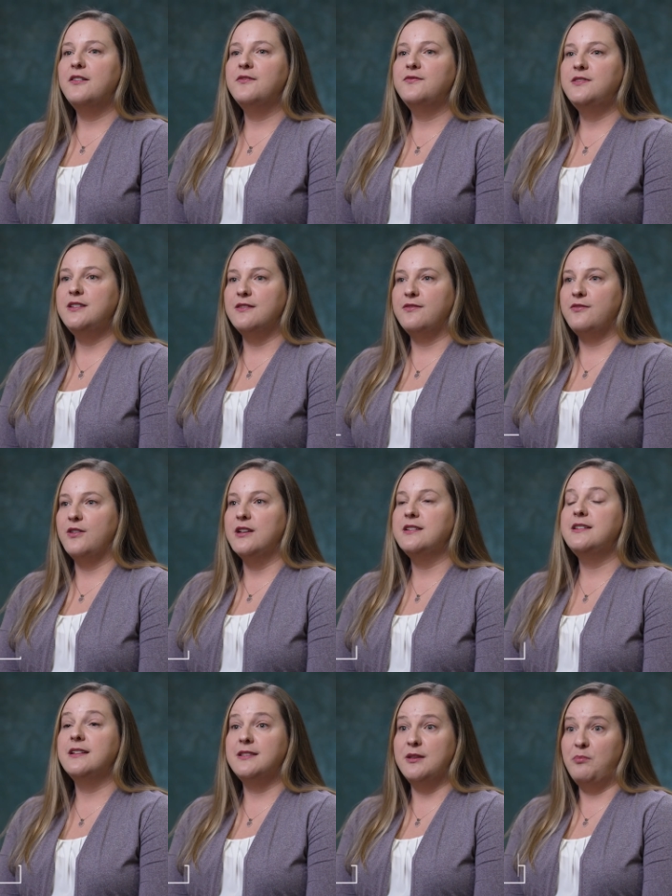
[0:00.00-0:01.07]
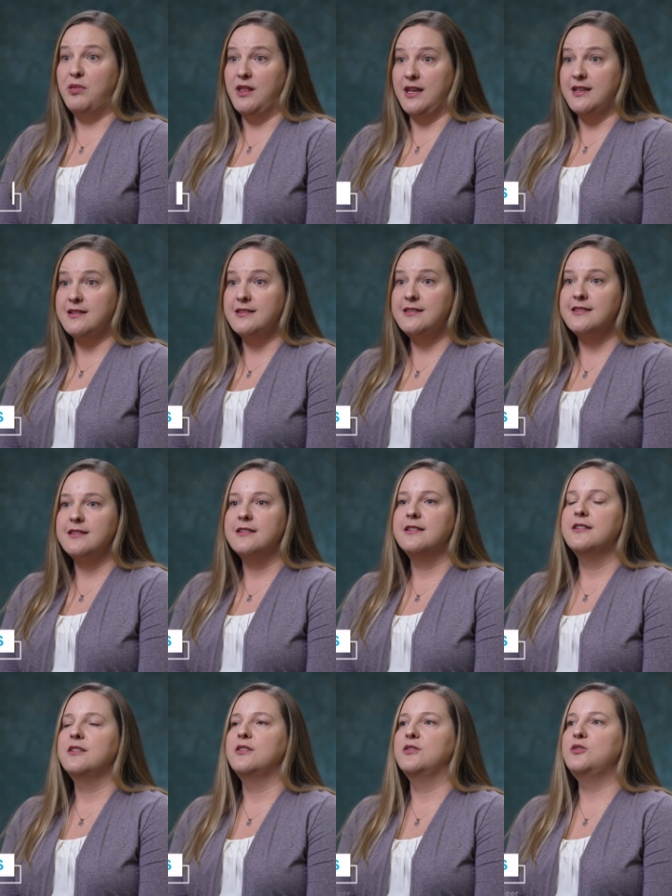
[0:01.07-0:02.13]
of different disciplines
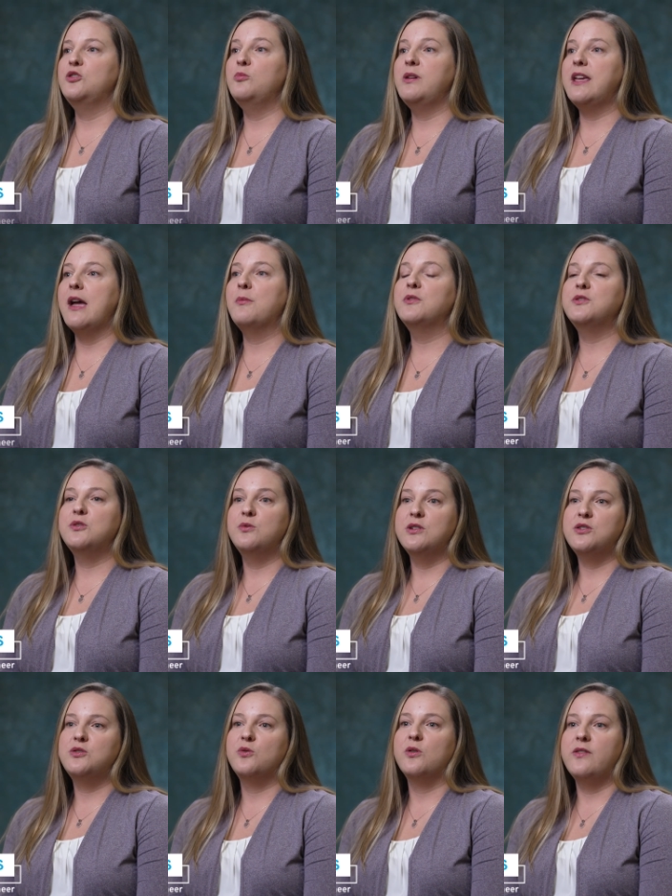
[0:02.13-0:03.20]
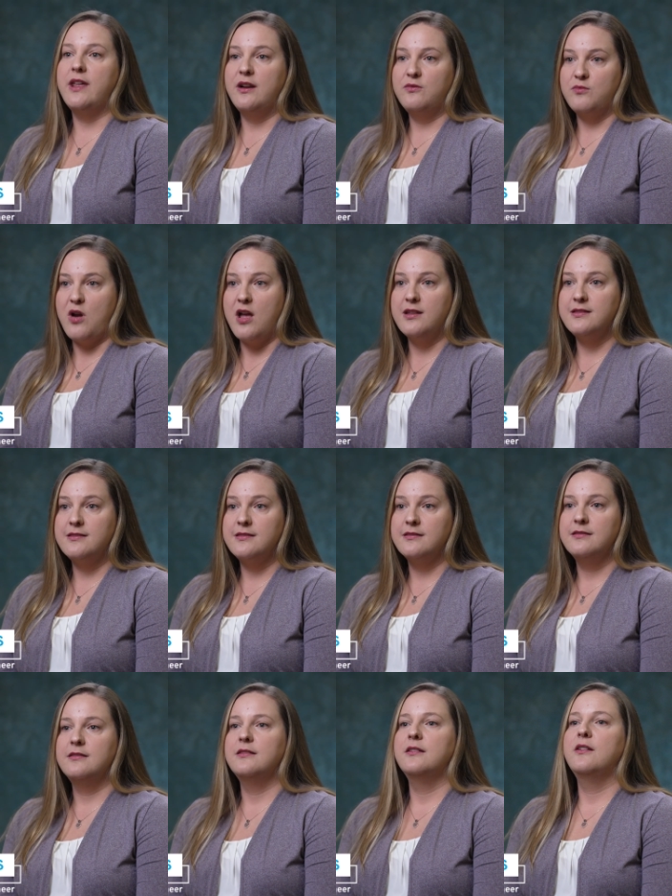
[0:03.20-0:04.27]
to be able to ensure that it runs.
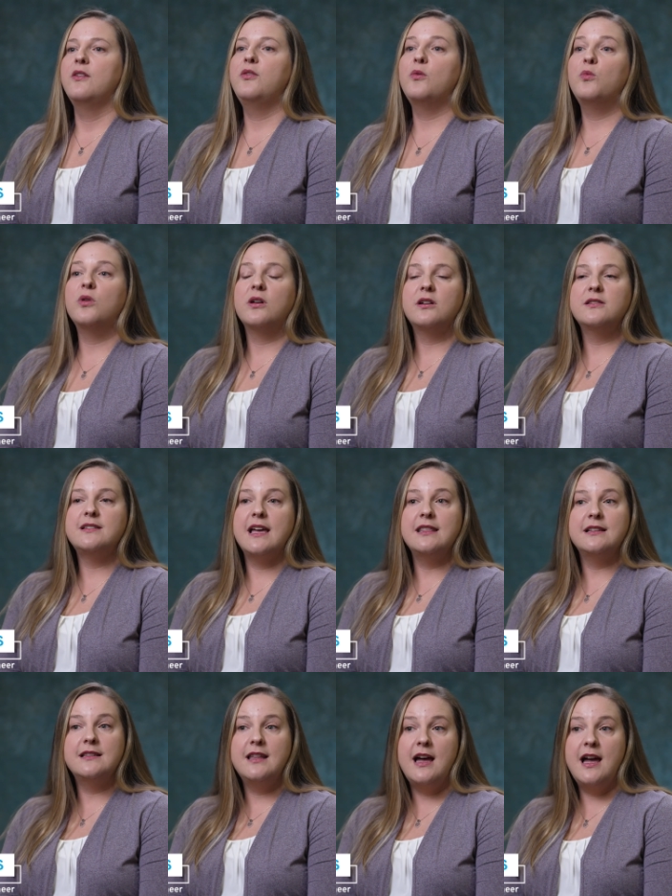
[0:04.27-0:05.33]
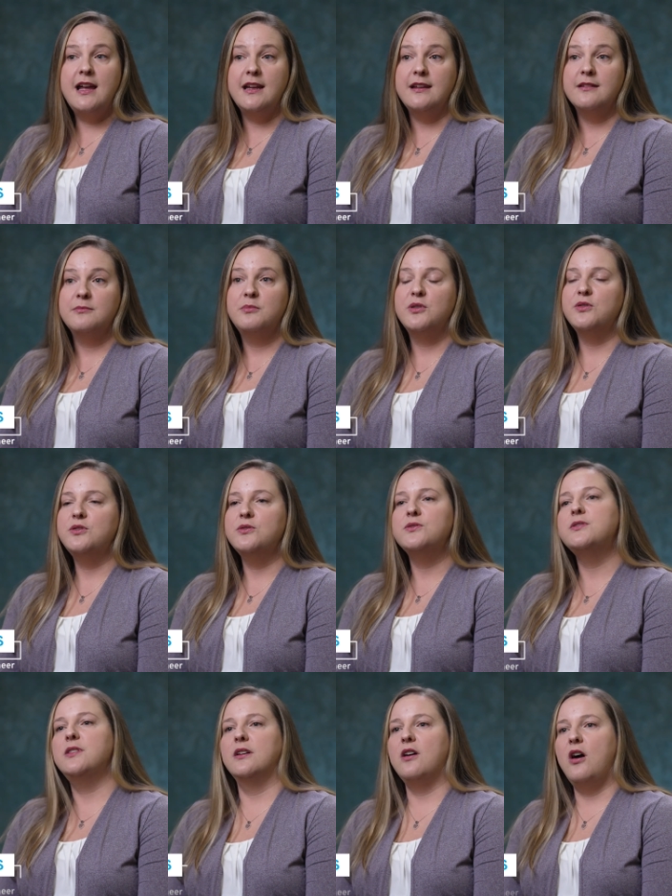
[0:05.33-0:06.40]
The workers on the line
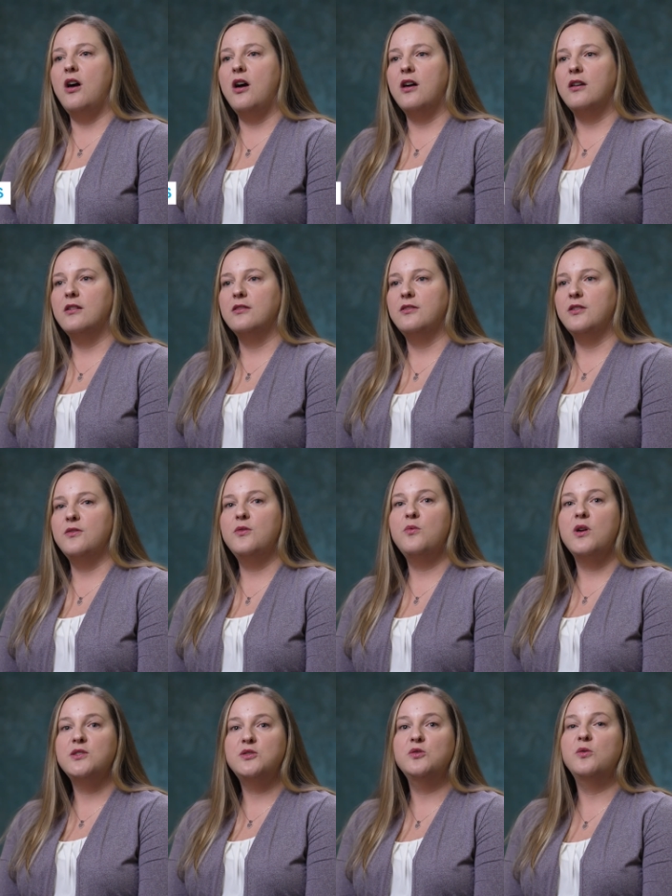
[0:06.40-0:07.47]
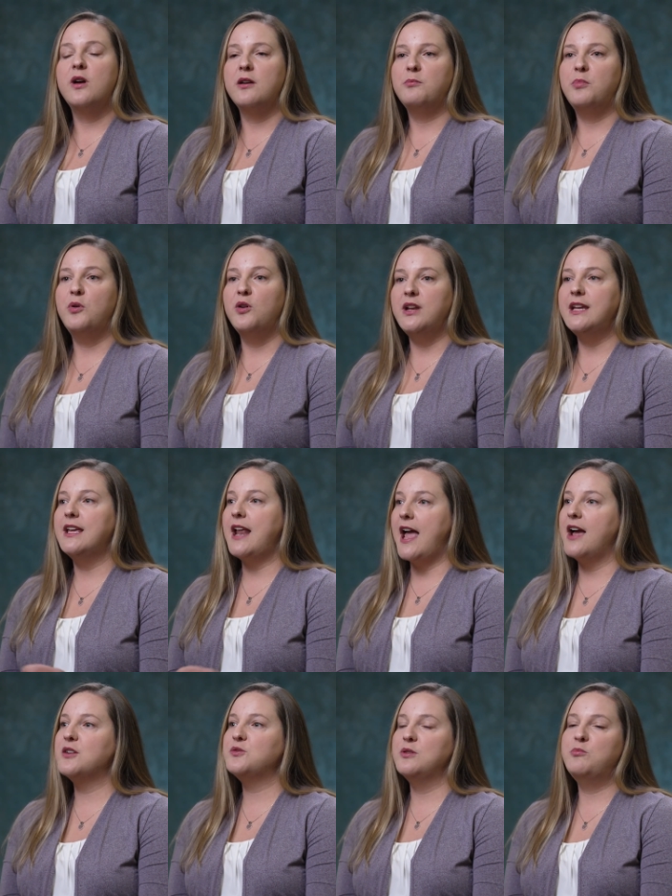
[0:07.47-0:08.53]
produce the car. They're the ones who are putting it,
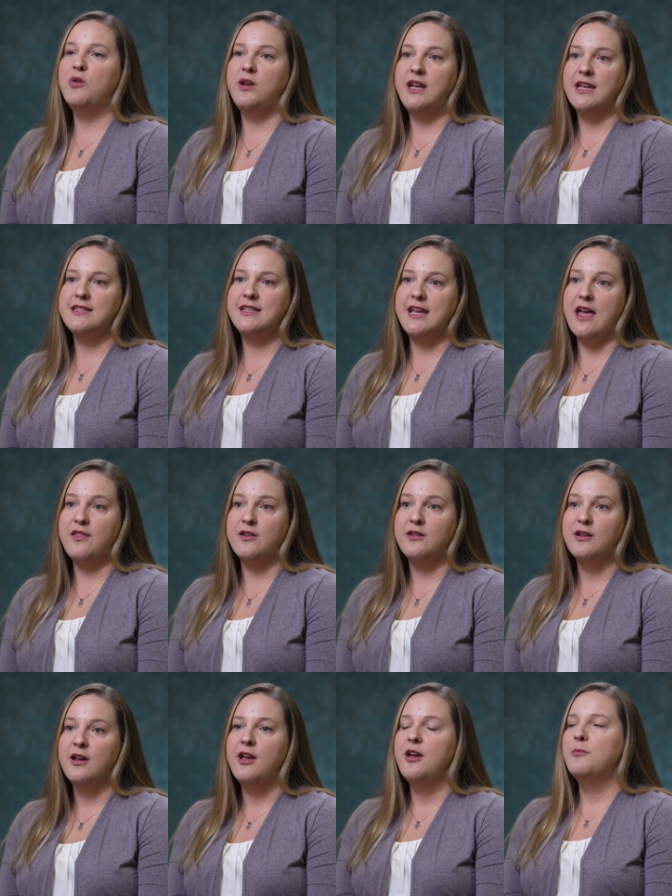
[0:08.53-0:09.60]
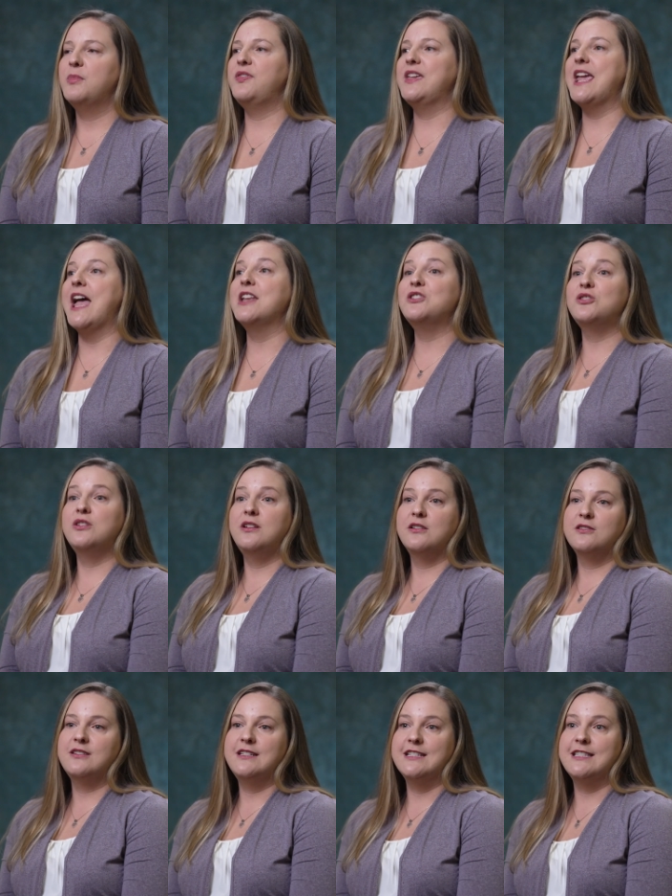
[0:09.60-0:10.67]
actually putting it together. But the
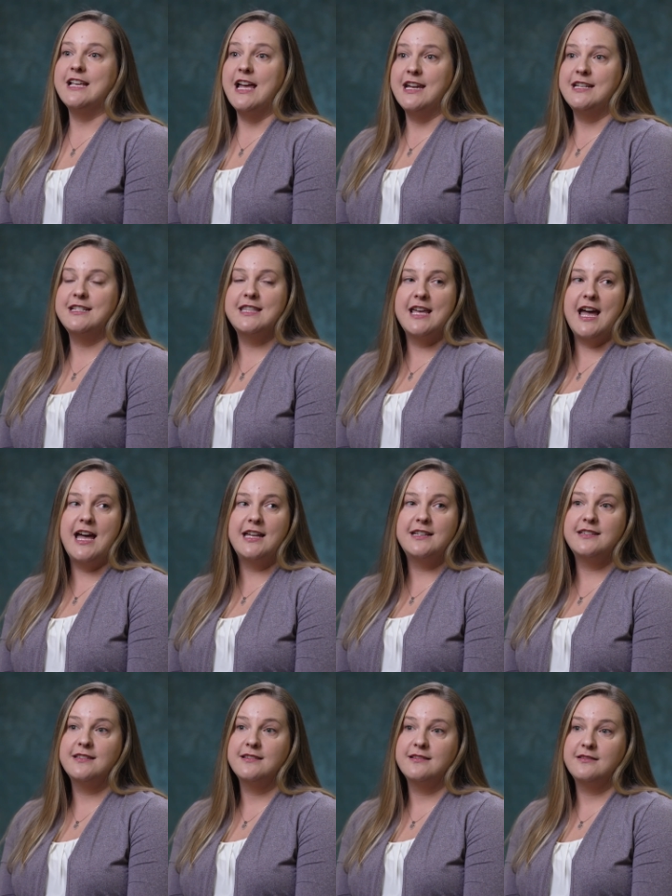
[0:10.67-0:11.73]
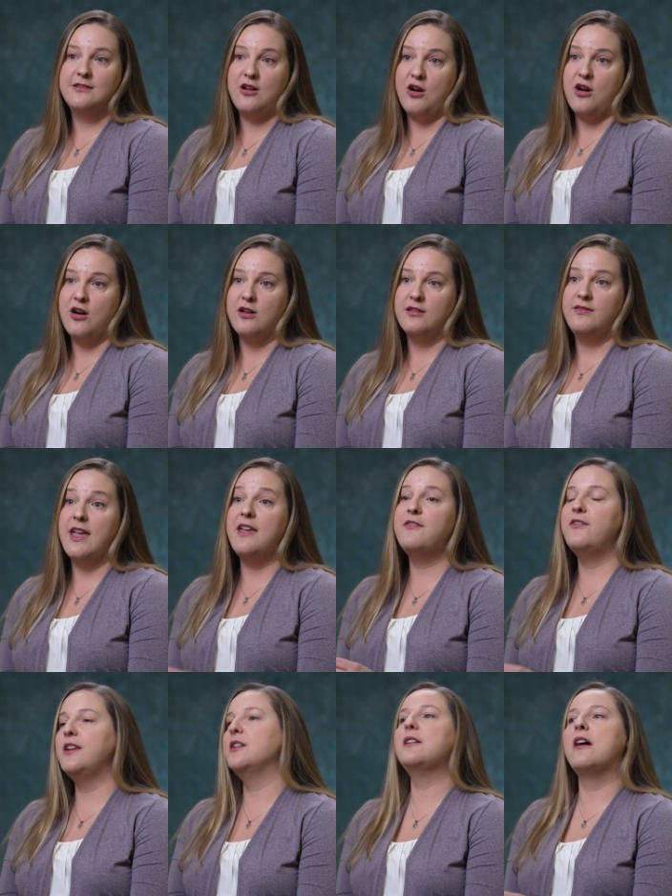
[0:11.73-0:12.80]
engineers designed that car. They
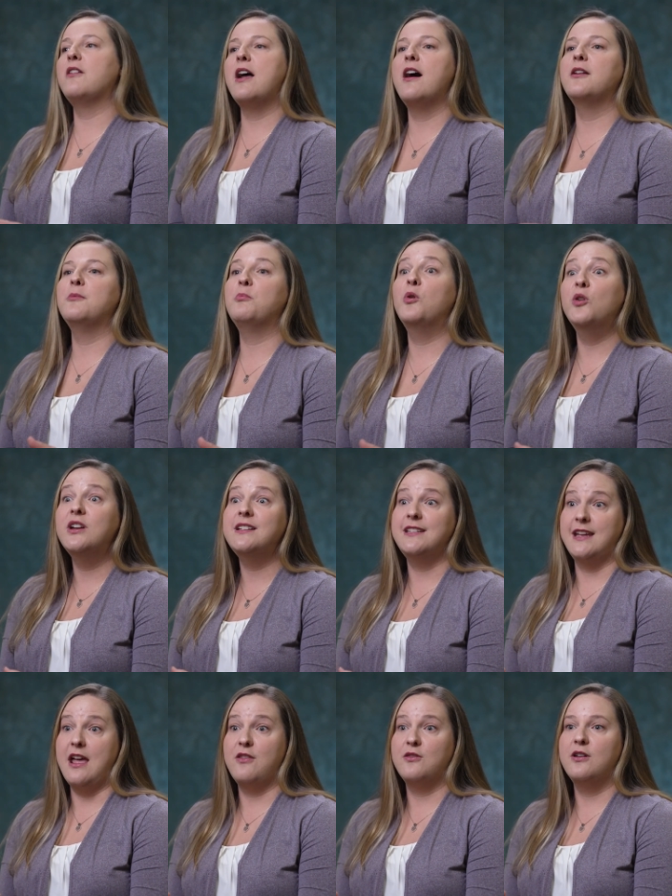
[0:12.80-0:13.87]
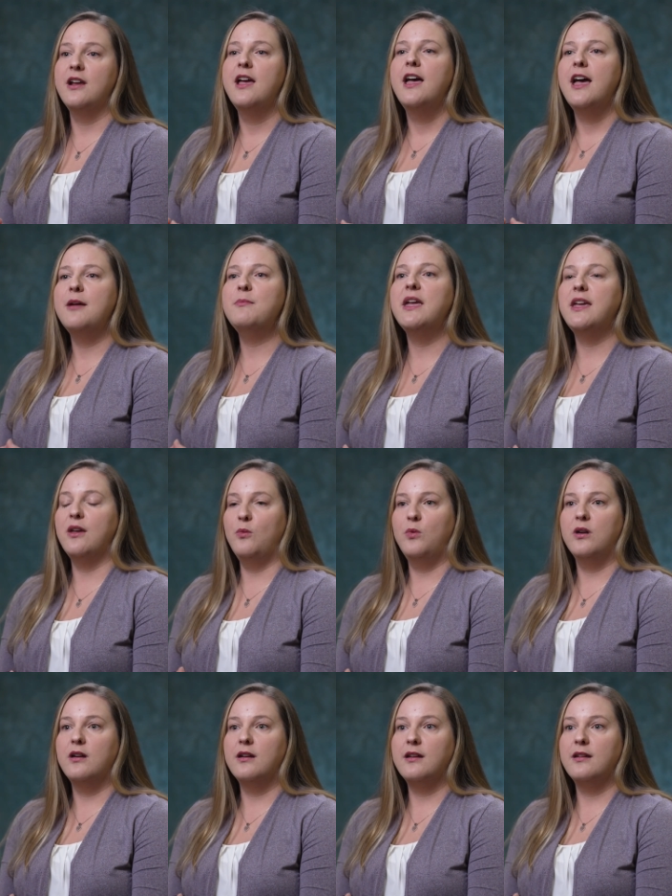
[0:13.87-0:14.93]
figured out how to put it together and make it work.